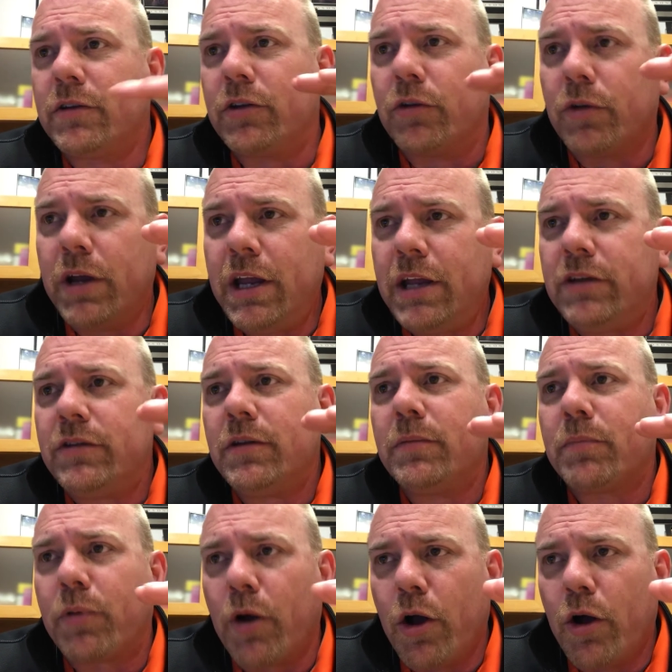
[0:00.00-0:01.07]
greet,
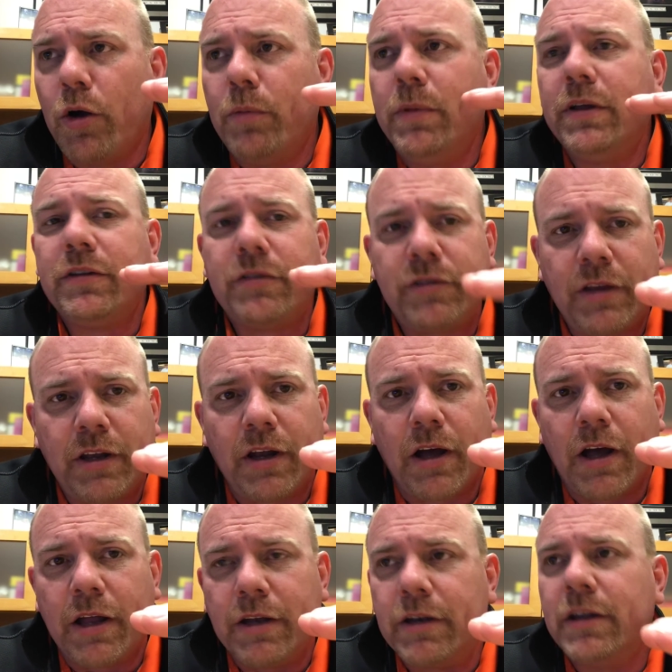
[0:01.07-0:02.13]
probe, sit
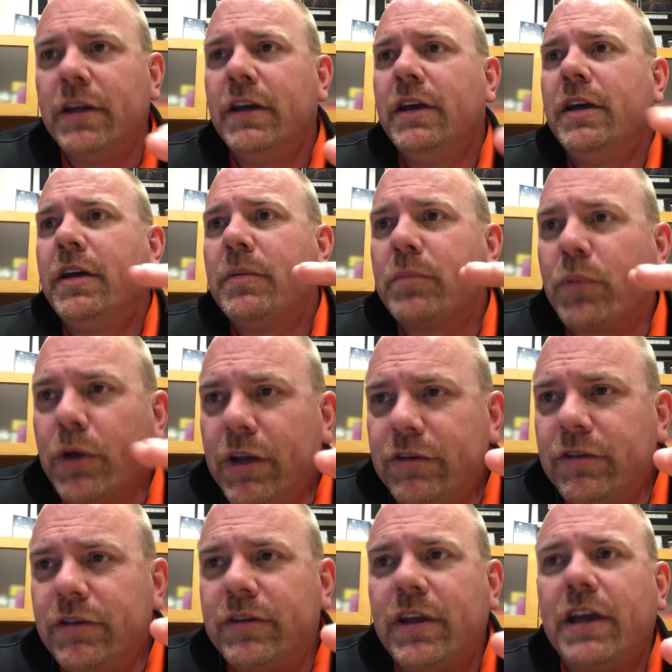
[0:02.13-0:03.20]
on,
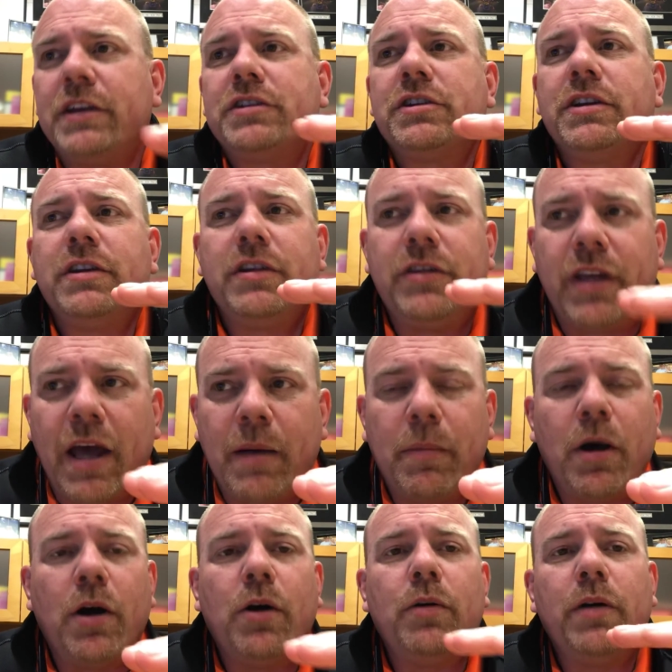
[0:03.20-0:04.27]
presentation,
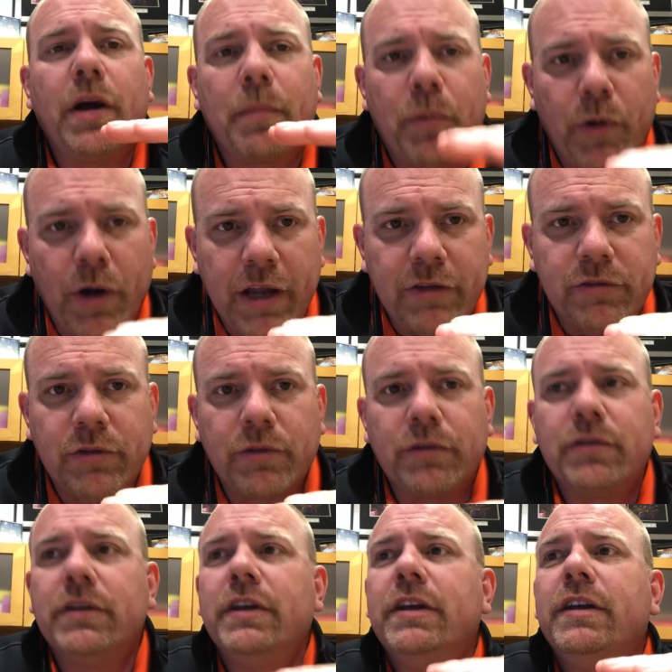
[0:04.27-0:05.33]
demo,
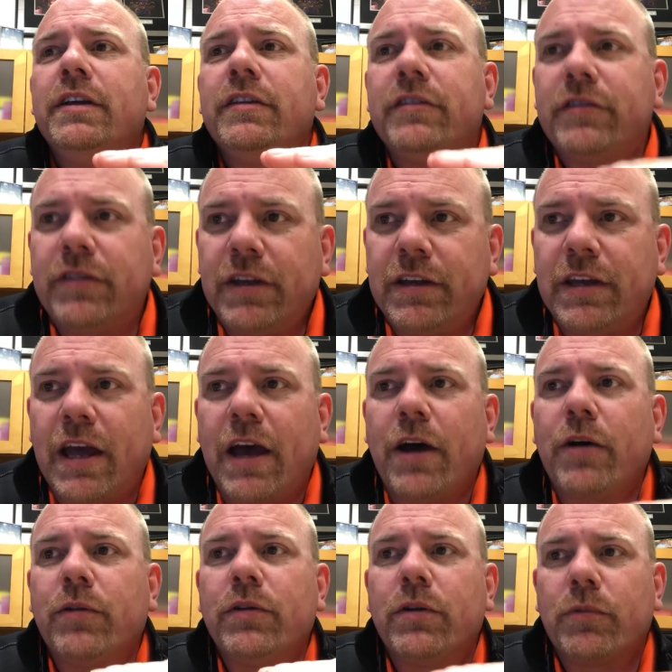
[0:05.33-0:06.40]
appraisal, sit
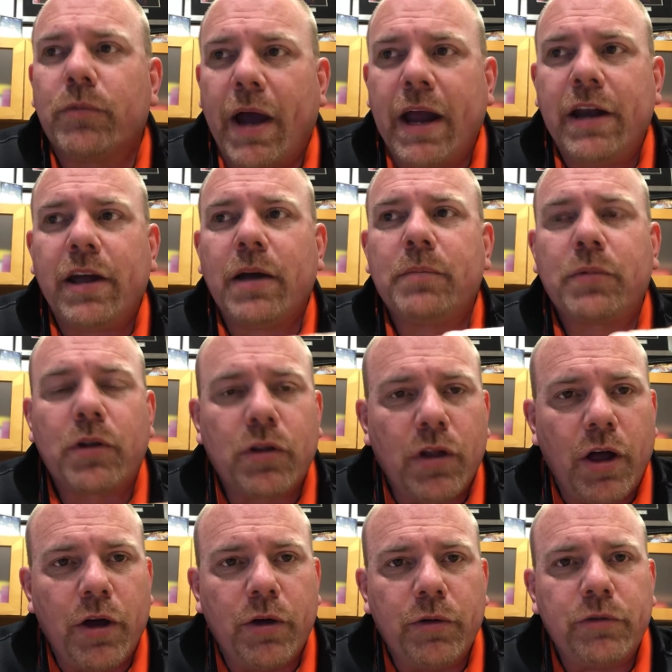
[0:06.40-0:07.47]
down, write up,
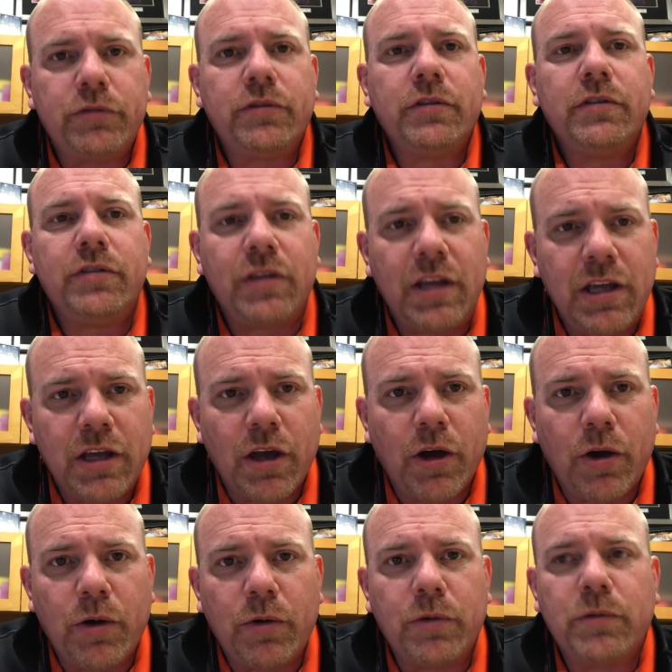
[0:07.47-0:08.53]
close,
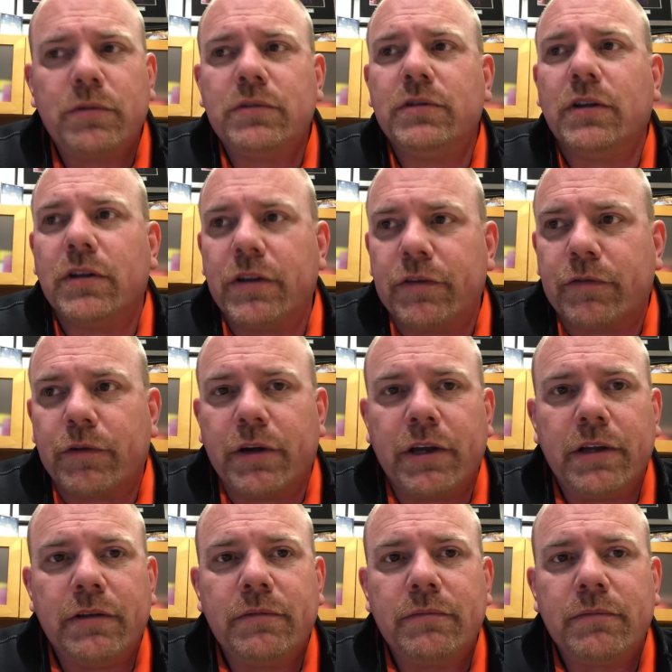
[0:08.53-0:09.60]
TO, delivery.